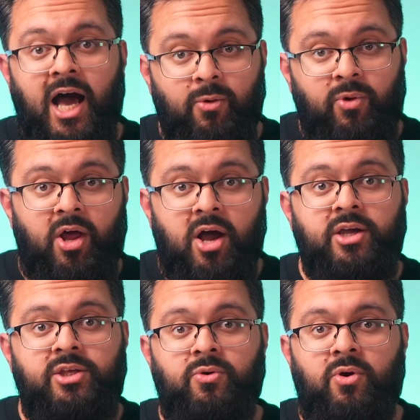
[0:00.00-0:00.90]
I will
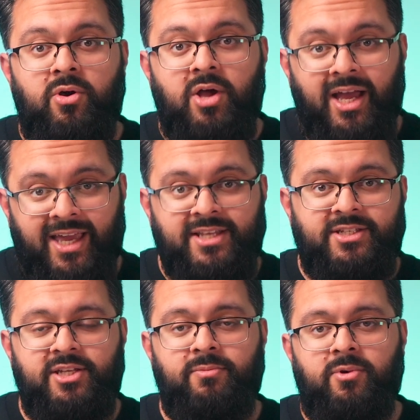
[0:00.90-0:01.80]
argue
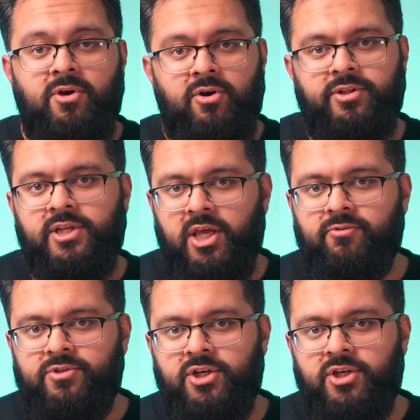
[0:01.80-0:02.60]
against him on the Day of